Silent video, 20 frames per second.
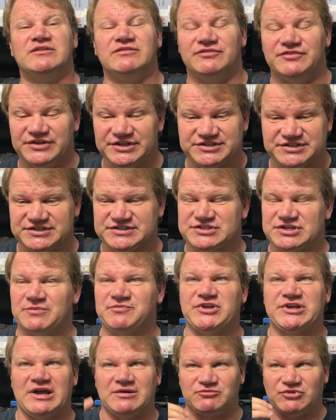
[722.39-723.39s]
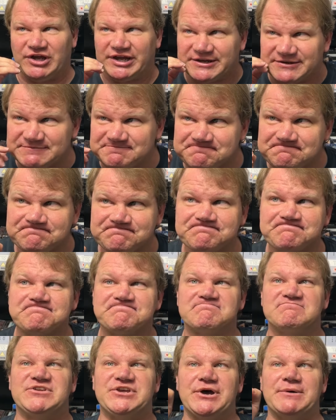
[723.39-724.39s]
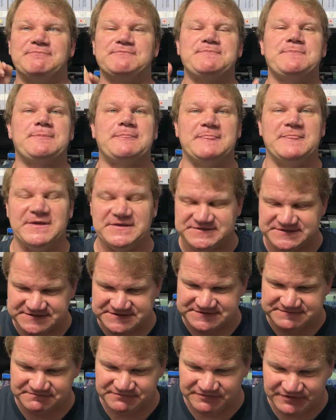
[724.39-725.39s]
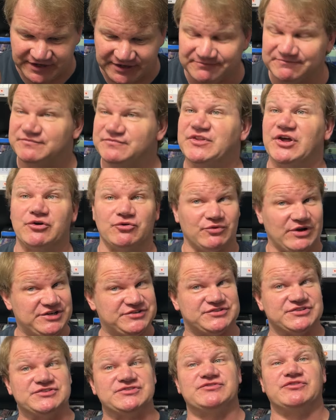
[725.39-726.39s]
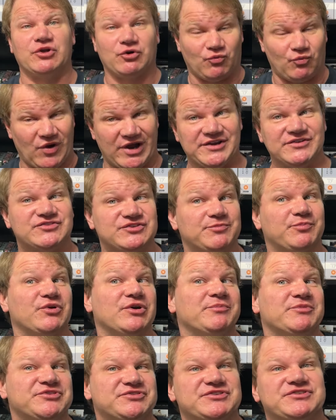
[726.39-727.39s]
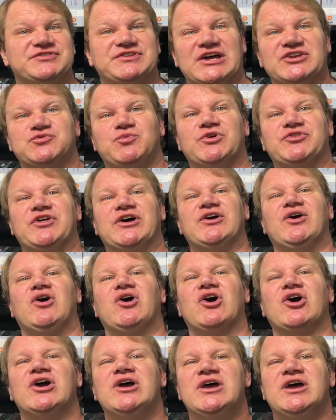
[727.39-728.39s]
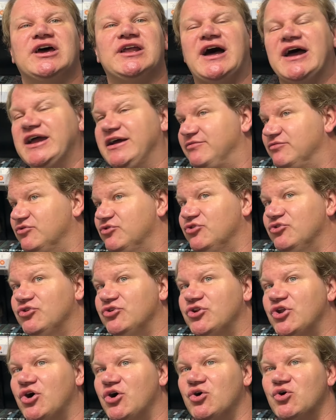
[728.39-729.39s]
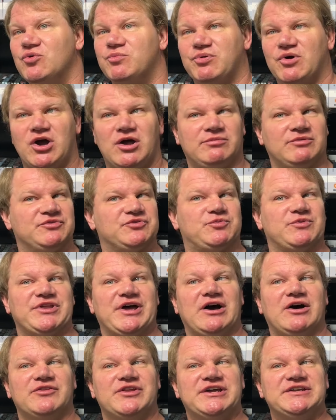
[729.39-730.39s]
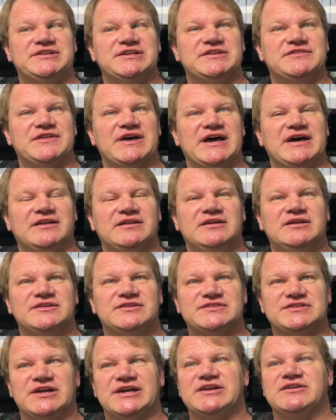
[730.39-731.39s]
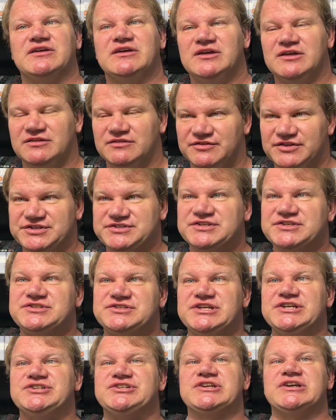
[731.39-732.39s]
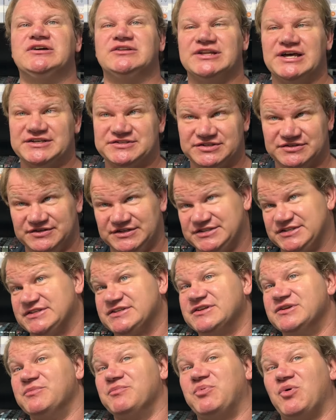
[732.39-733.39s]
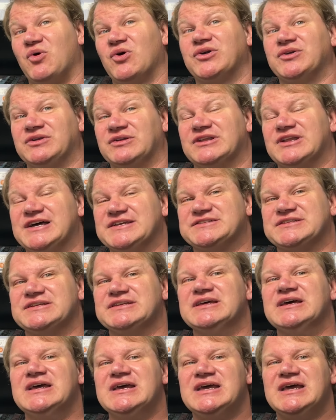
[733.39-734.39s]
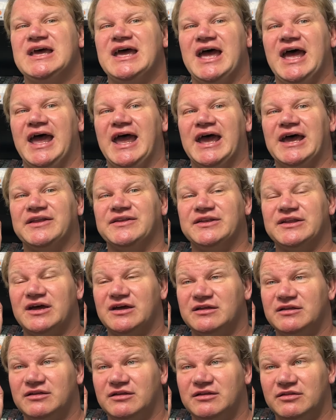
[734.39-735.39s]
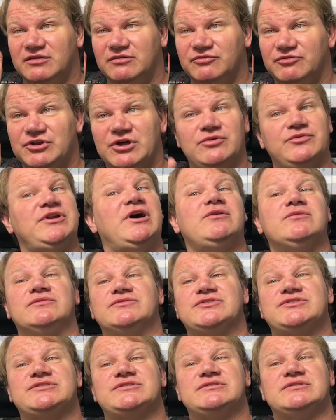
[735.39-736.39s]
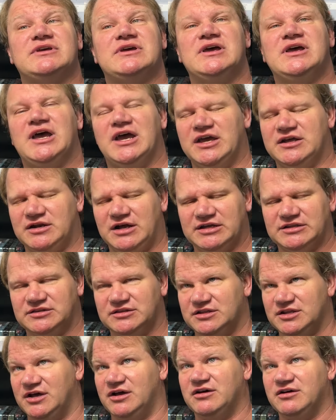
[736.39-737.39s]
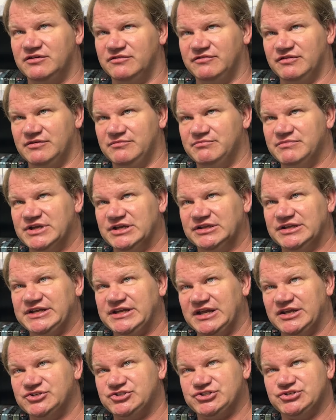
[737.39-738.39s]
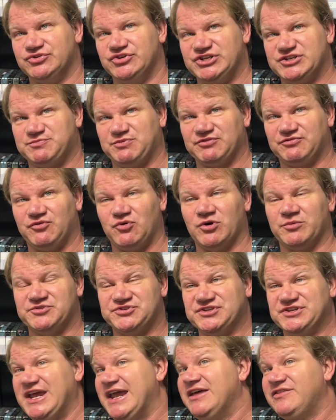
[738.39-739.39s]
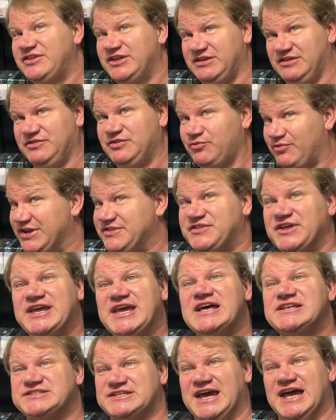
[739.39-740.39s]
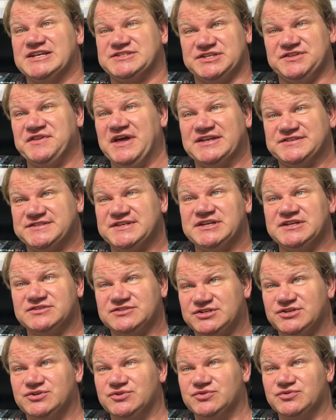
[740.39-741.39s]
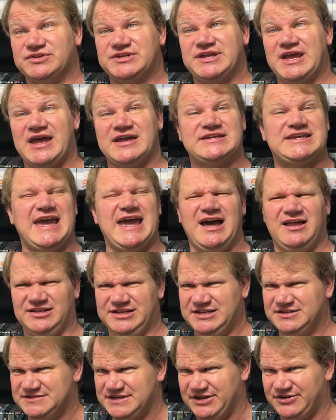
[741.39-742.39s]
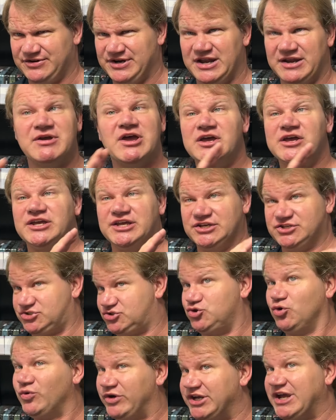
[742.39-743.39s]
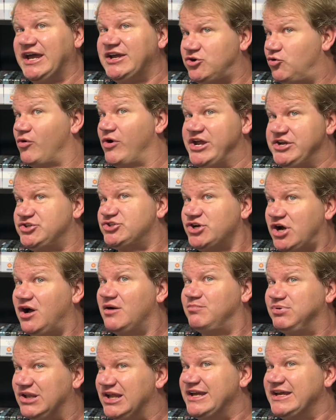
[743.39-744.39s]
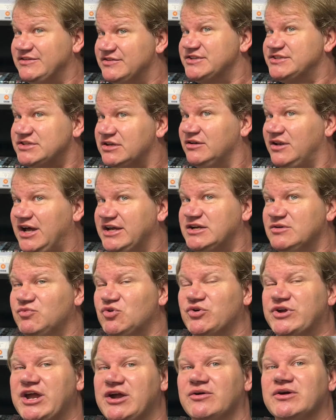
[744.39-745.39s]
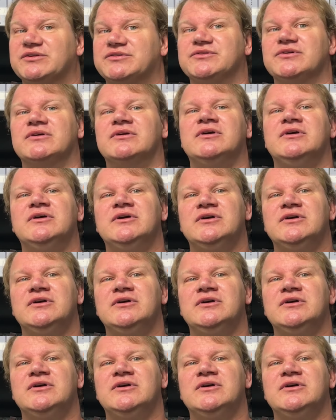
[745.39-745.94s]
This is something I'm like, yep, this is, they're racist. They're white supremacists. That's what they are. And I have no problems with how they did that. It's like, this is teaching a lesson. This is an important lesson. And no notes. And I love Millie and Shuti's performances. And the guest cast in that scene, too. Callie, is that her name? Is doing a great job playing this unlikable character.